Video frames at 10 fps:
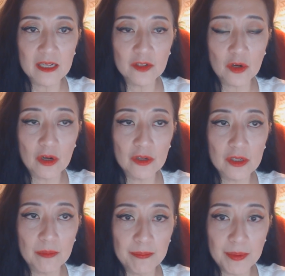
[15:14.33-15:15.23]

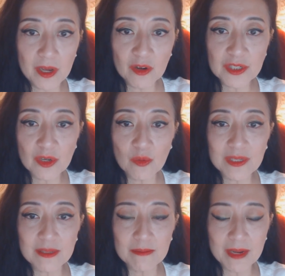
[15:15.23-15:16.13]
your bills, or
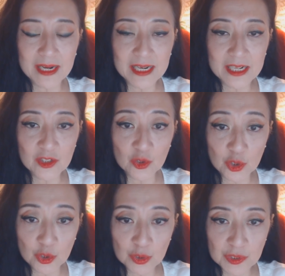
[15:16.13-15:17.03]
what's the money need to
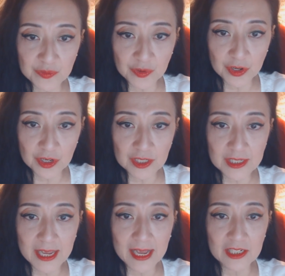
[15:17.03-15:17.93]
use
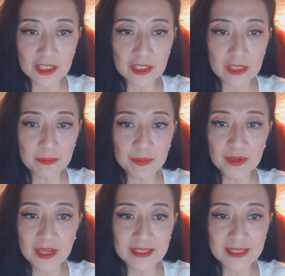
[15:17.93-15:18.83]
first, and just need to
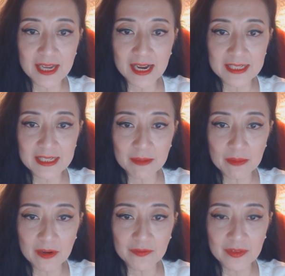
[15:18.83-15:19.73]
put aside
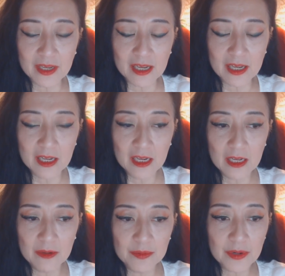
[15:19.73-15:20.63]
some of the
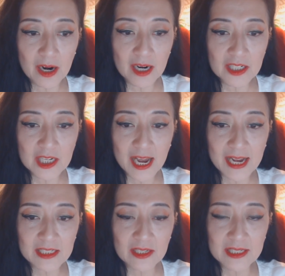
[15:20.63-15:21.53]

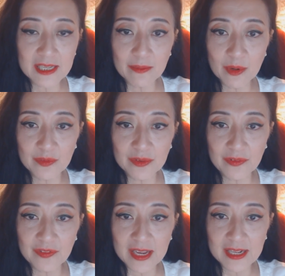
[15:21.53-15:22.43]
projects or some of the
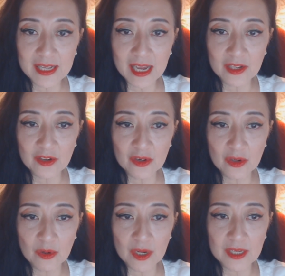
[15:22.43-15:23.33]
thing that
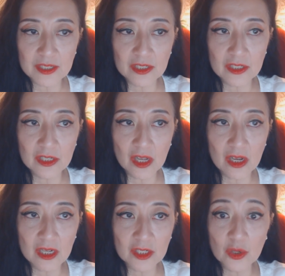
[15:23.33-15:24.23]
is
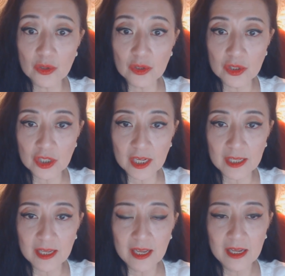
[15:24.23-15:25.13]
not
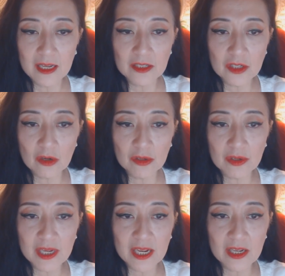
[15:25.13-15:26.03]
urgent. So
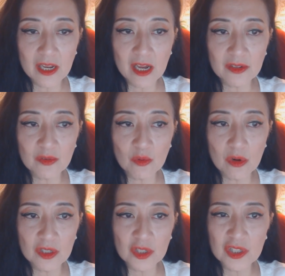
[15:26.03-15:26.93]
you cannot
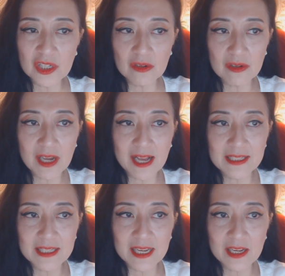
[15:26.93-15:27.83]
want, you
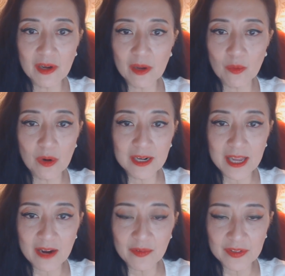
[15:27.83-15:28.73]
can't say, I want
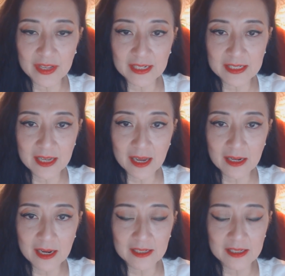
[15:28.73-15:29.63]
everything
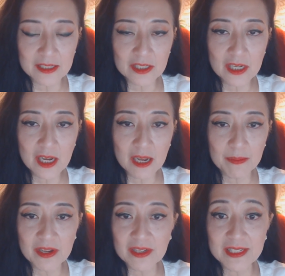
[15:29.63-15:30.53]
done at this time,
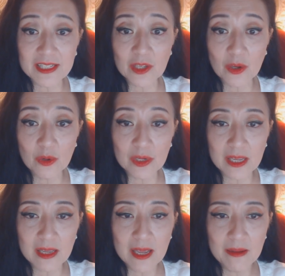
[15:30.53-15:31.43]
because it's
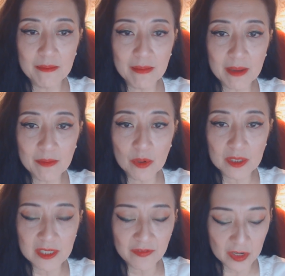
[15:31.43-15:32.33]
only make more
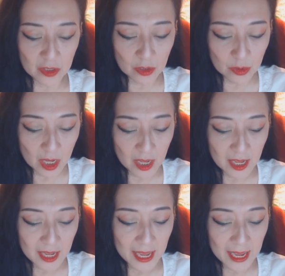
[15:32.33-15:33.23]
difficult.
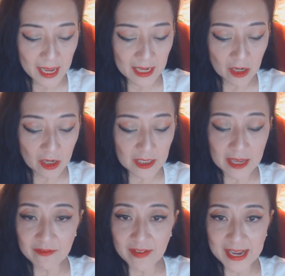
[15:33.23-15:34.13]
And on
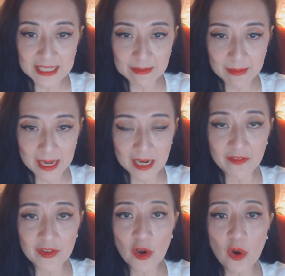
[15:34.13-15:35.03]
the investment,
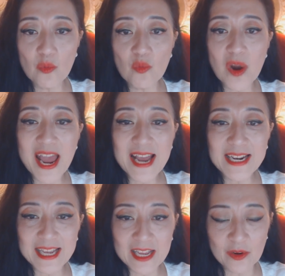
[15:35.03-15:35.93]
if you
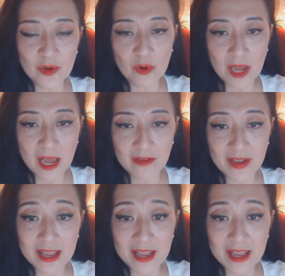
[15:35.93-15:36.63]
already have an